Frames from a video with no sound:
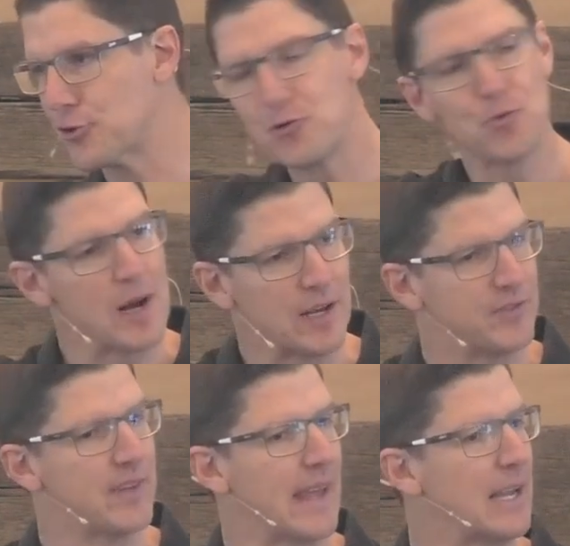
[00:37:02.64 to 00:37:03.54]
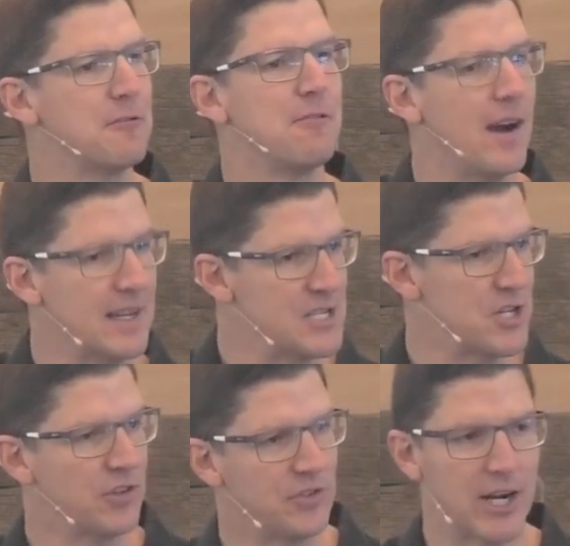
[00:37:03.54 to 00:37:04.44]
true rest that they can find in
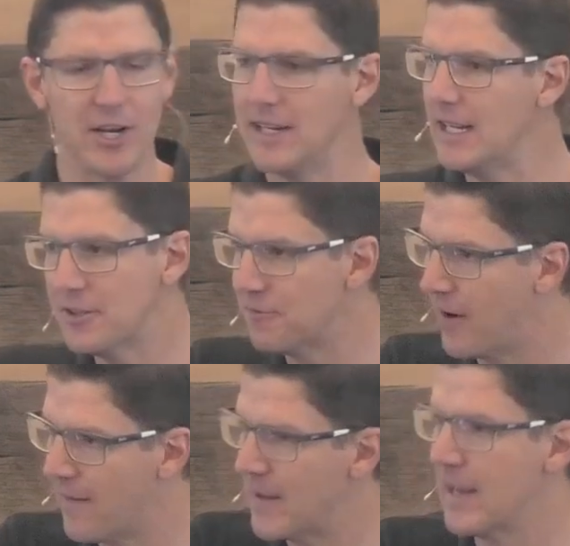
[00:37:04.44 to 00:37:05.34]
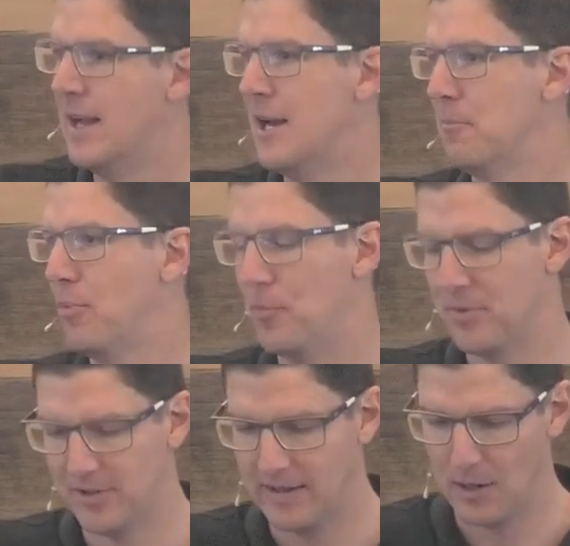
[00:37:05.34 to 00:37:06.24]
Jesus. They don't need to find their
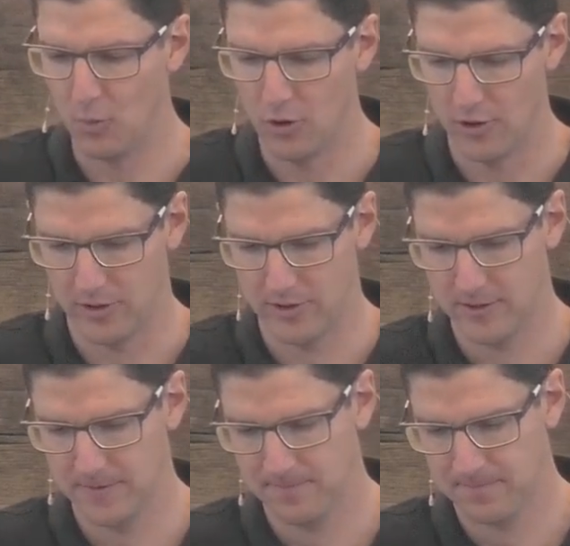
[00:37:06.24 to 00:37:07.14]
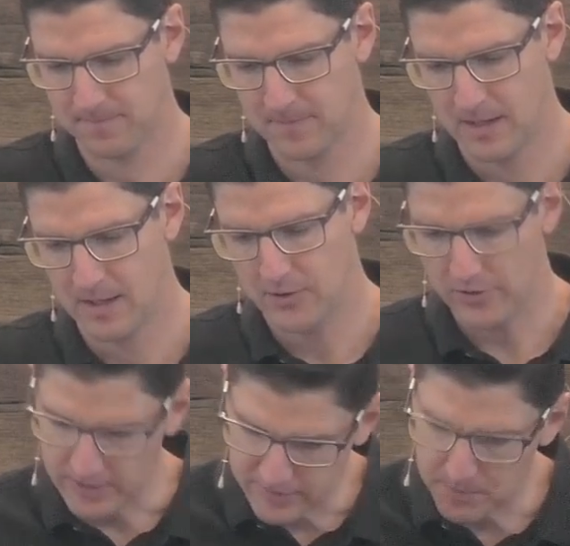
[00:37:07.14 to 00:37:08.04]
purpose in their work.
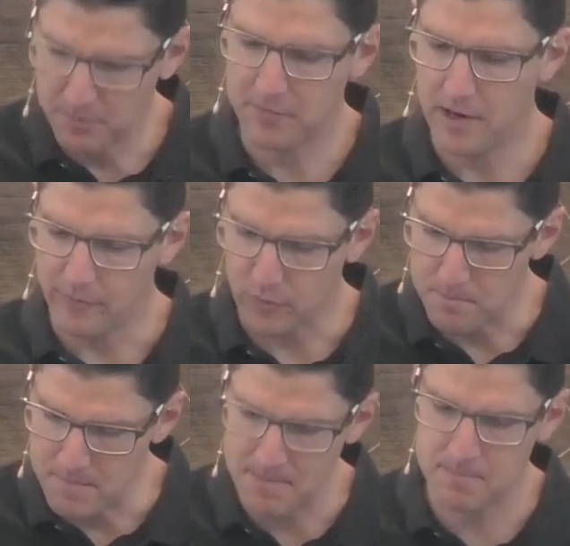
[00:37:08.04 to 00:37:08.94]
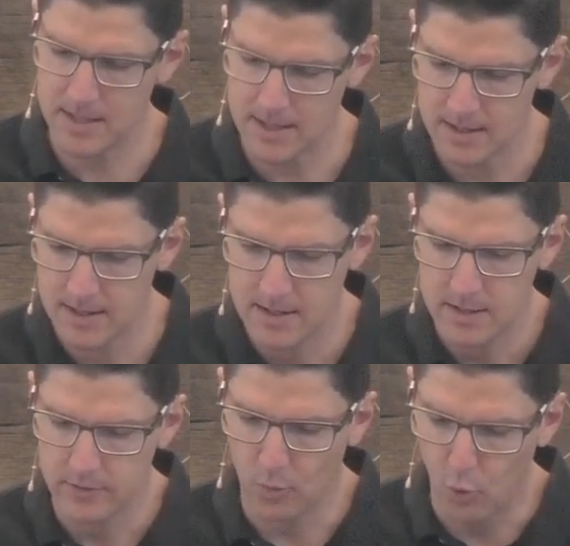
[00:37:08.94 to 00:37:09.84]
So that's number five. Remember
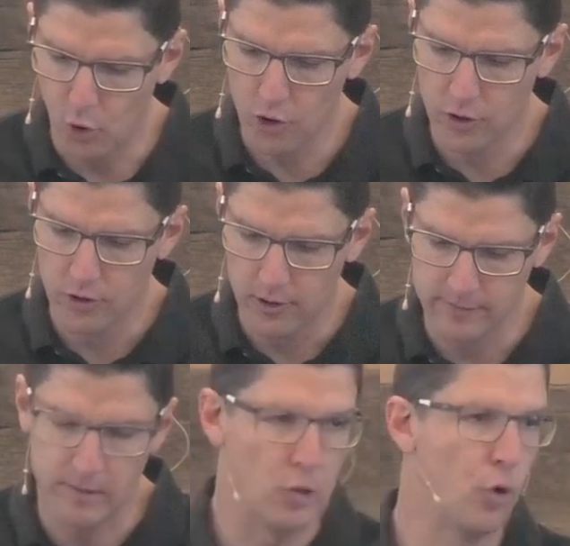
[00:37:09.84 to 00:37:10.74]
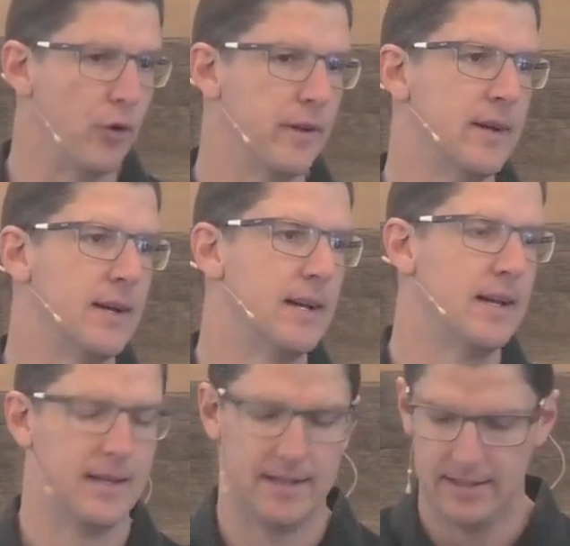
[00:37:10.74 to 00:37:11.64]
the work of the Lord,
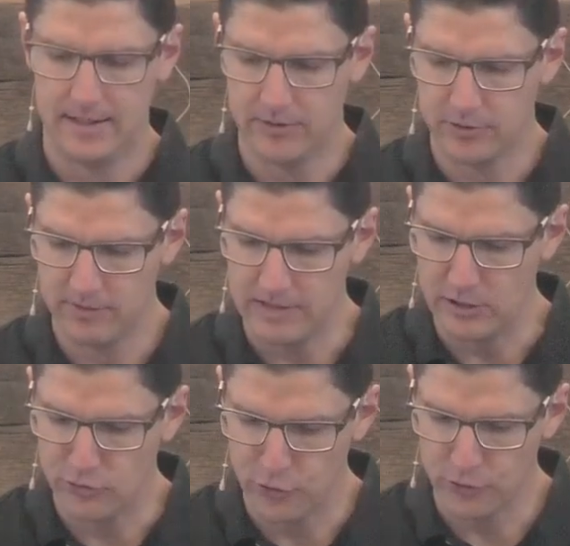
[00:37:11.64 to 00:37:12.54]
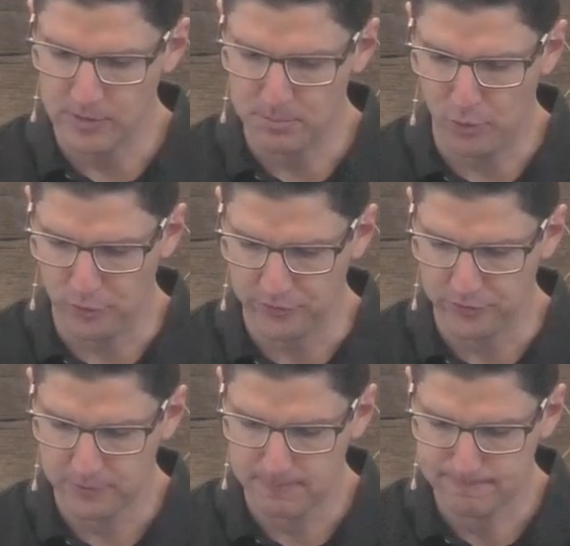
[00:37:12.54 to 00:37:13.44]
it's of eternal
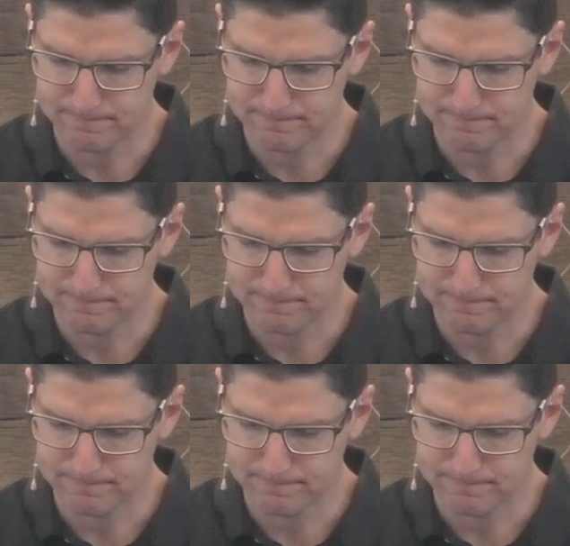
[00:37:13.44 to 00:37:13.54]
importance.